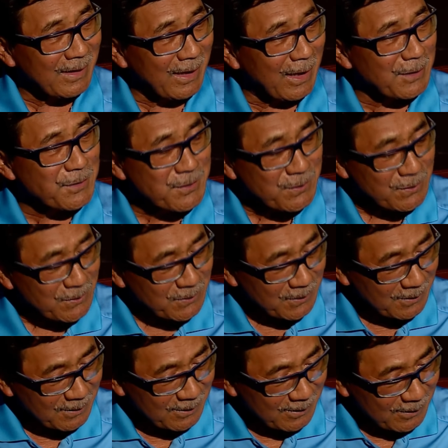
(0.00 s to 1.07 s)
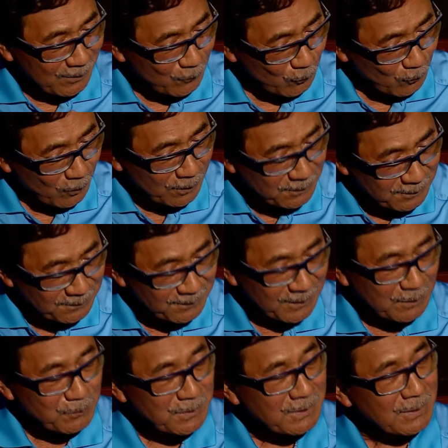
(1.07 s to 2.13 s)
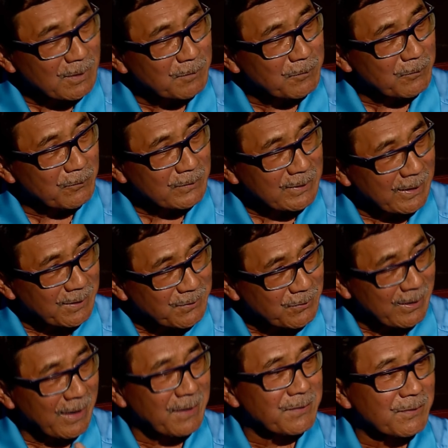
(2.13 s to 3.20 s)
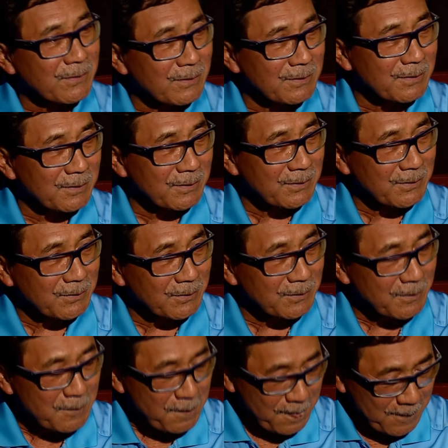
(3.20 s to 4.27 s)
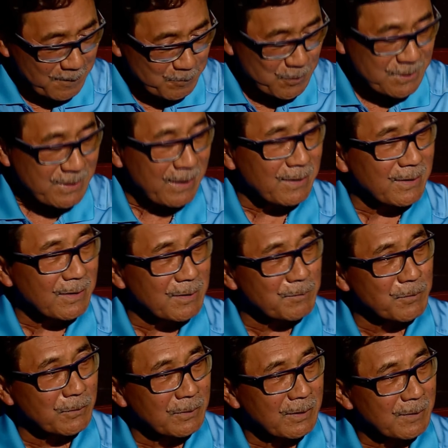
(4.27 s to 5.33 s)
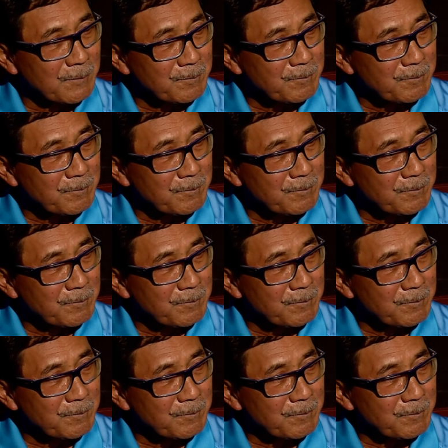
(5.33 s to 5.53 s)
And so one of the things which I try to present in the book